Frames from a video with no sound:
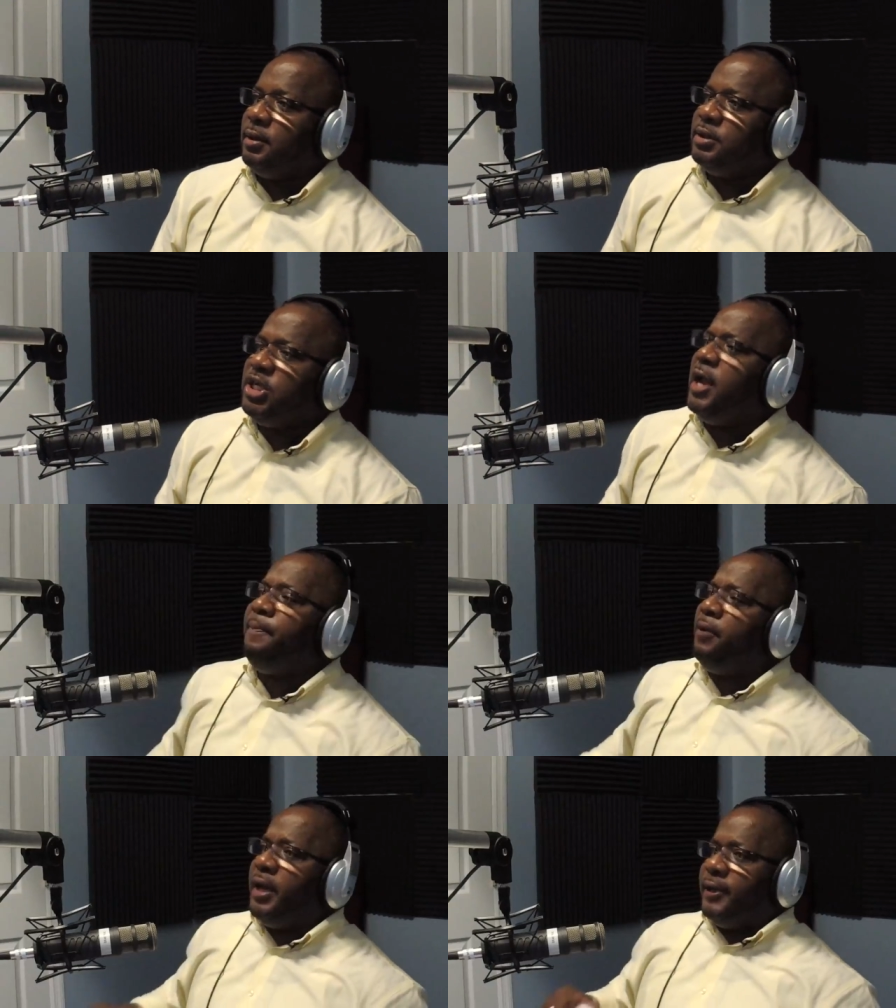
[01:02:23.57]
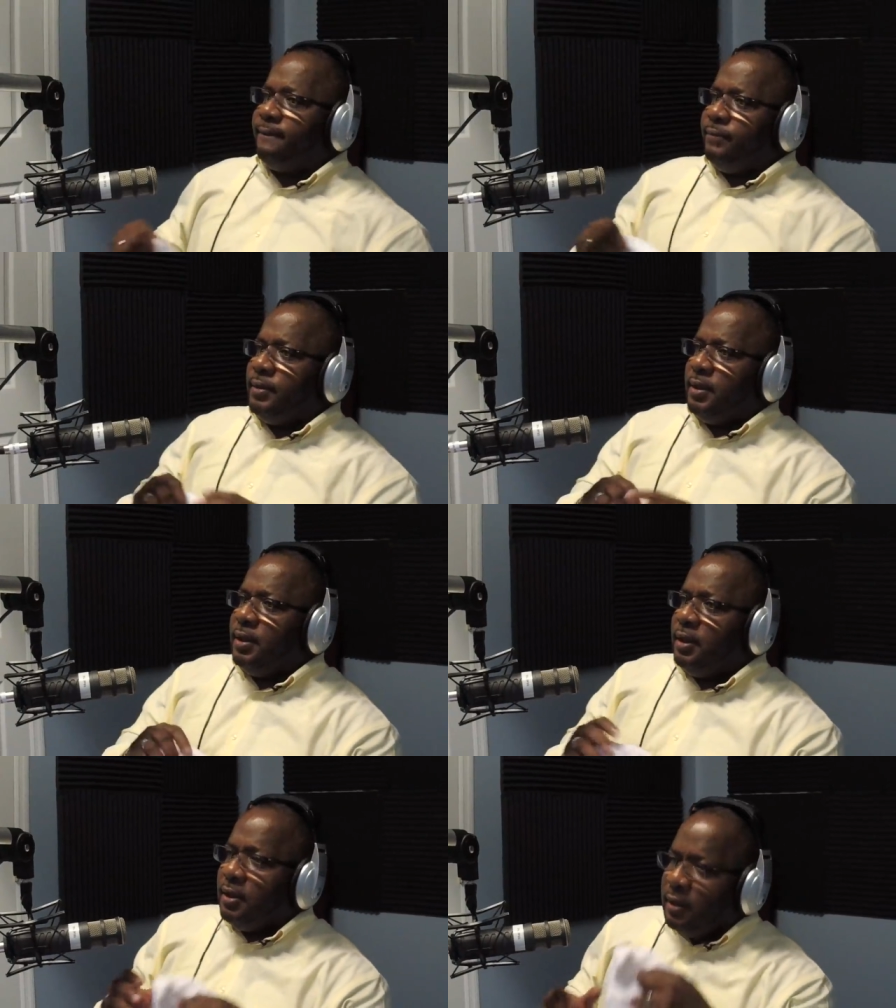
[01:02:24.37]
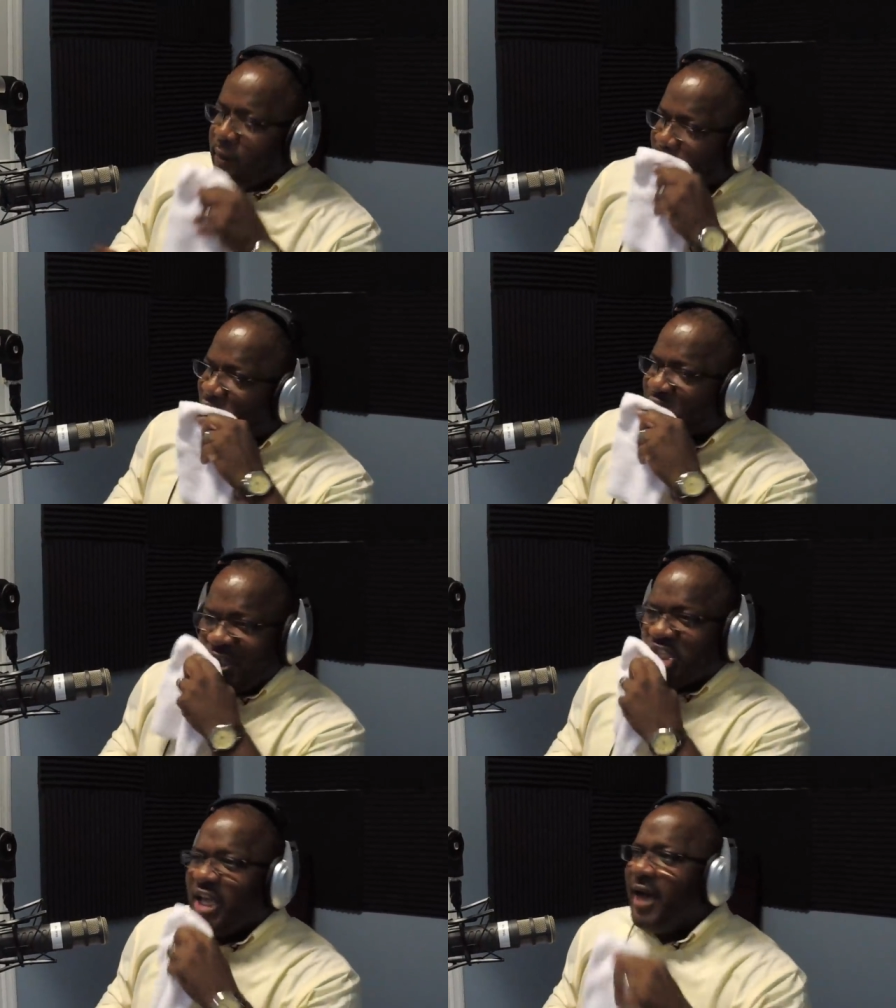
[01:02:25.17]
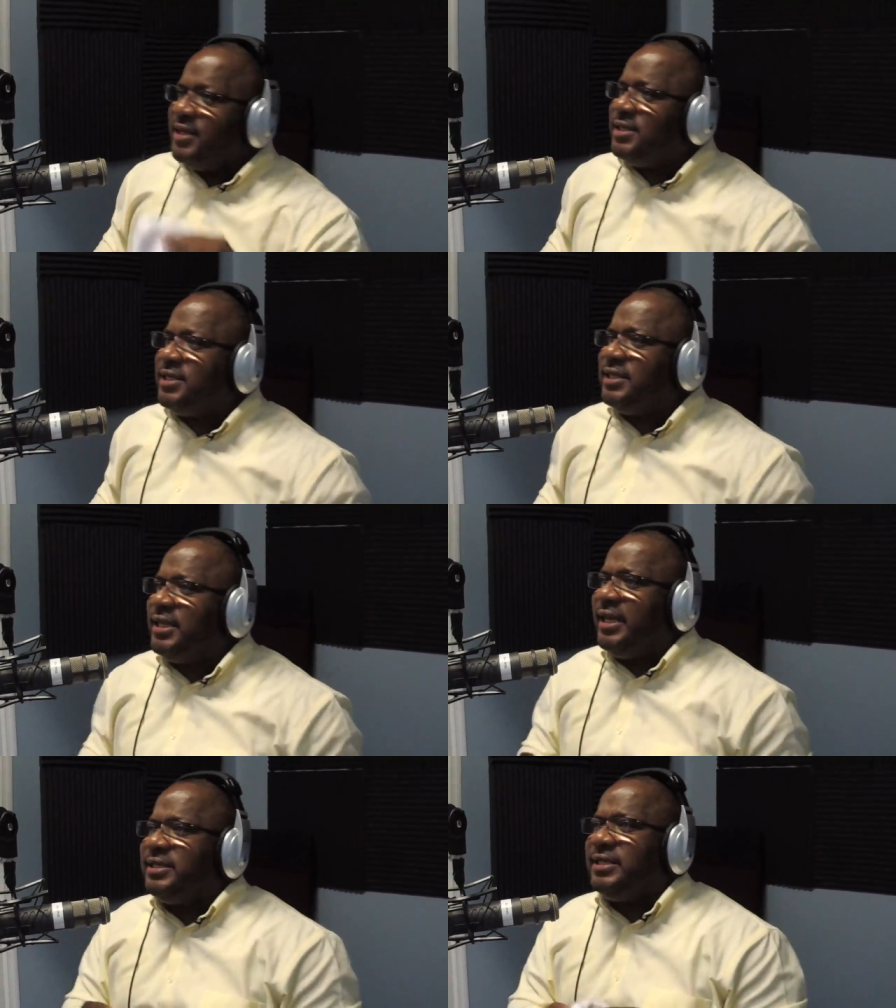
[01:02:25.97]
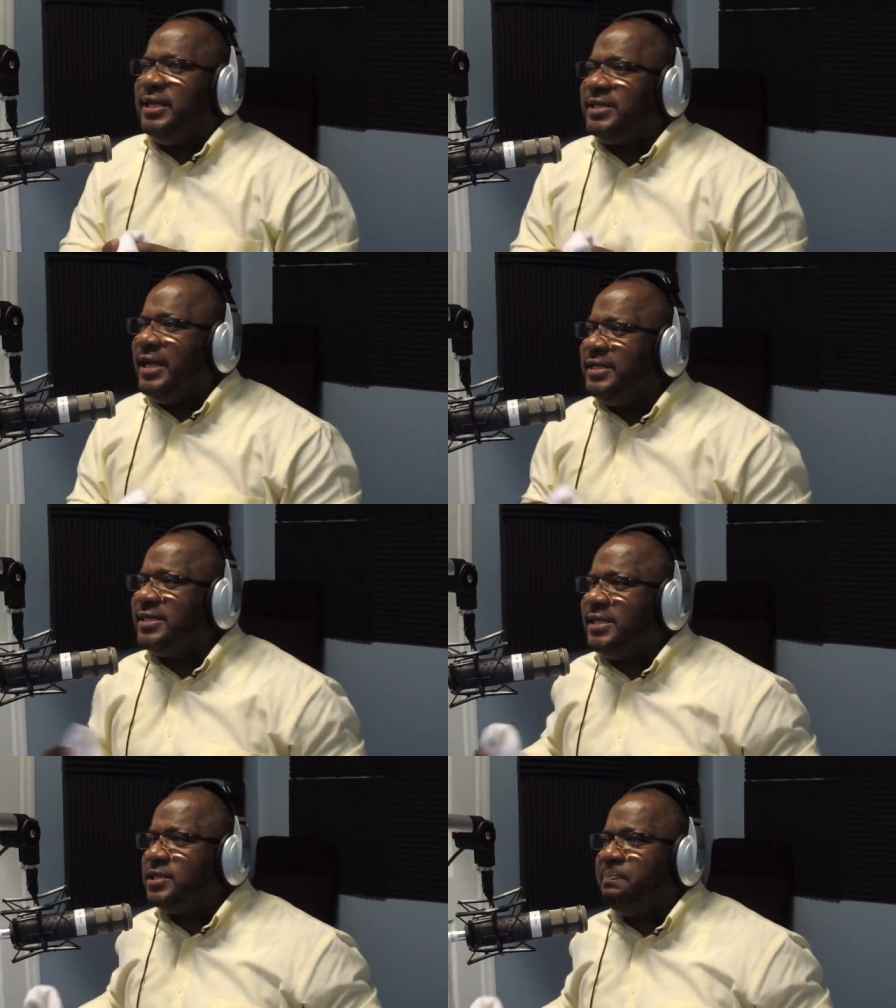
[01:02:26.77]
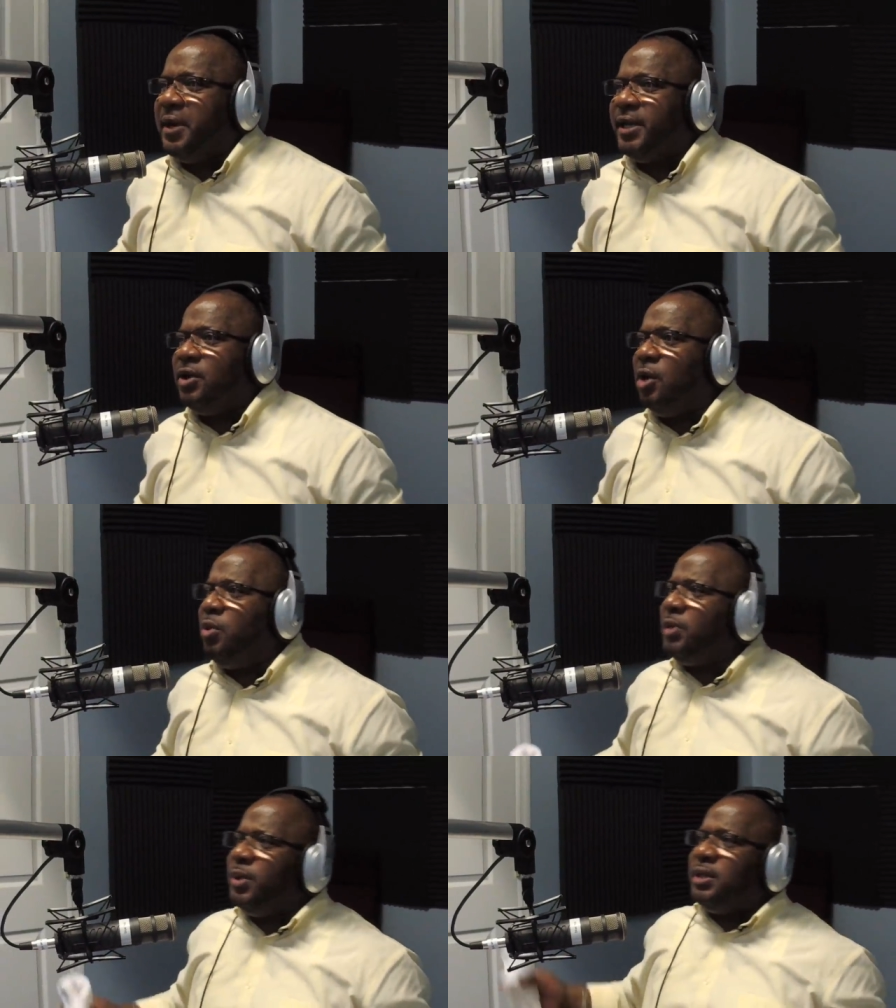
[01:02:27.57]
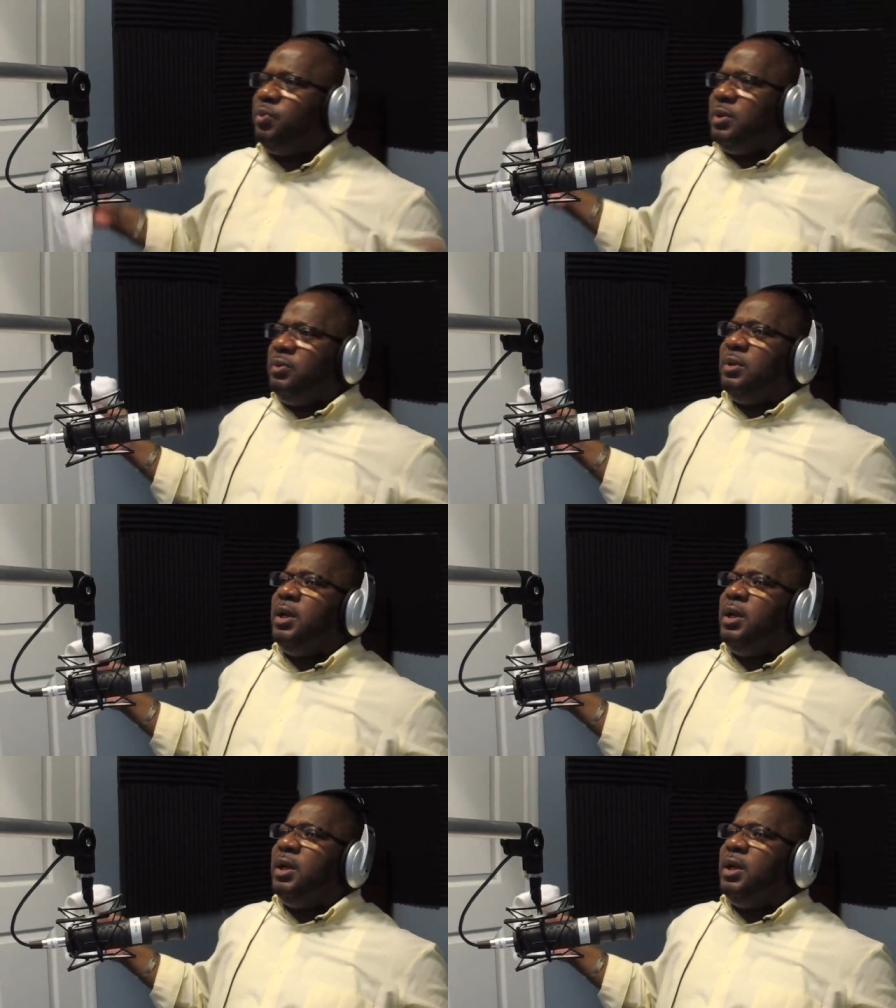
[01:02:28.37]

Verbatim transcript: She ain't praying with all these candles and things and these incense burning and all. What, what, what?